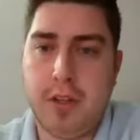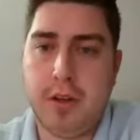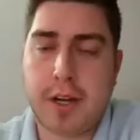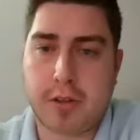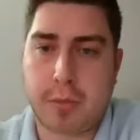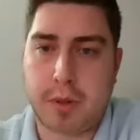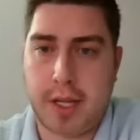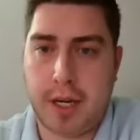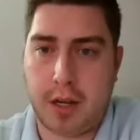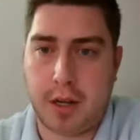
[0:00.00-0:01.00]
you guys are
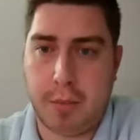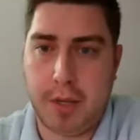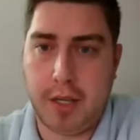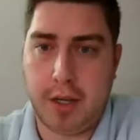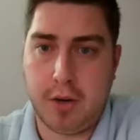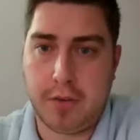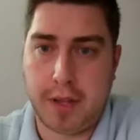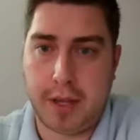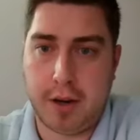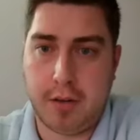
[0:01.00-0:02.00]
planning on being over
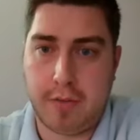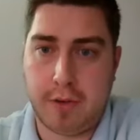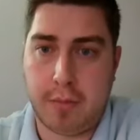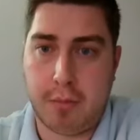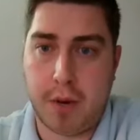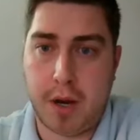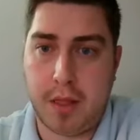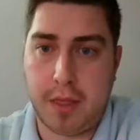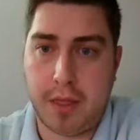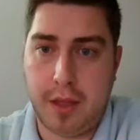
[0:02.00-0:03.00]
there for a
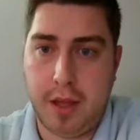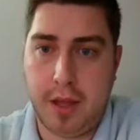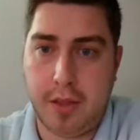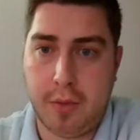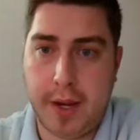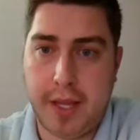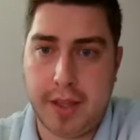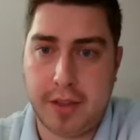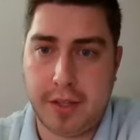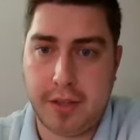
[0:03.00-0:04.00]
month. And the way
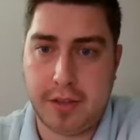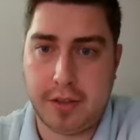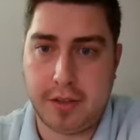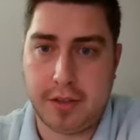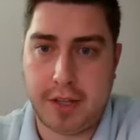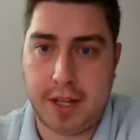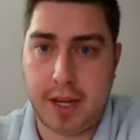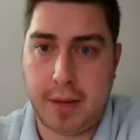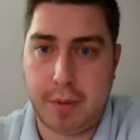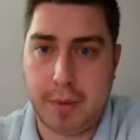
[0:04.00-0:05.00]
that this is set
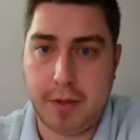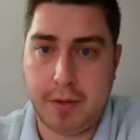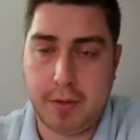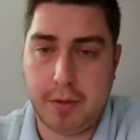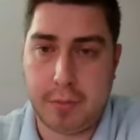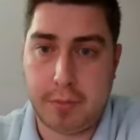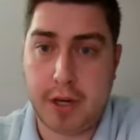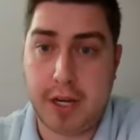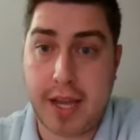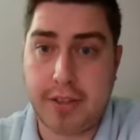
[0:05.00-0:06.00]
up, I mean, you're
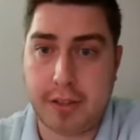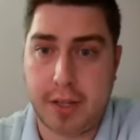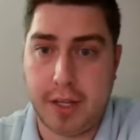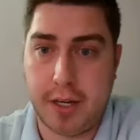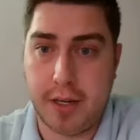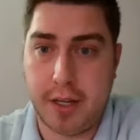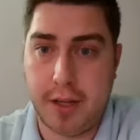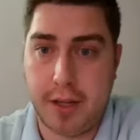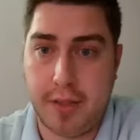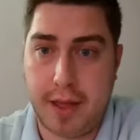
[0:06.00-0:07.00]
pretty isolated
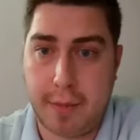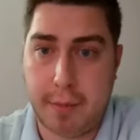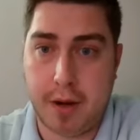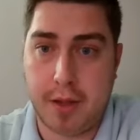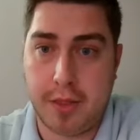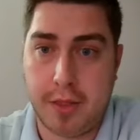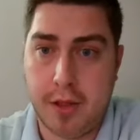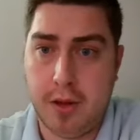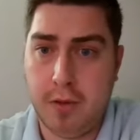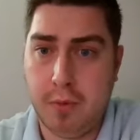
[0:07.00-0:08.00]
in that month.
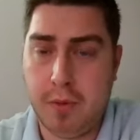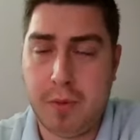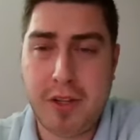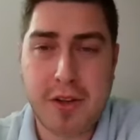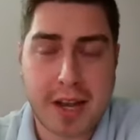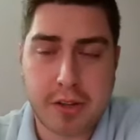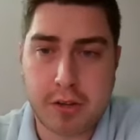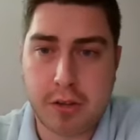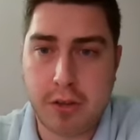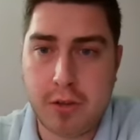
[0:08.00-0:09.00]
Well, what do you guys
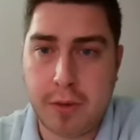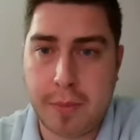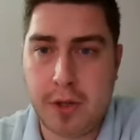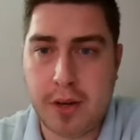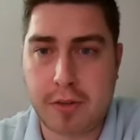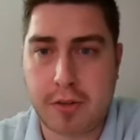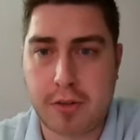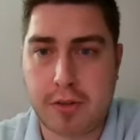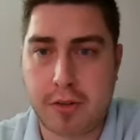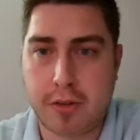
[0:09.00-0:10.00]
do? I mean, do you have a
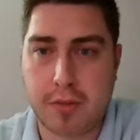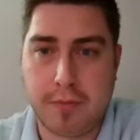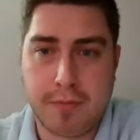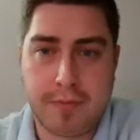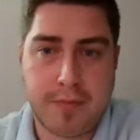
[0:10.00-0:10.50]
certain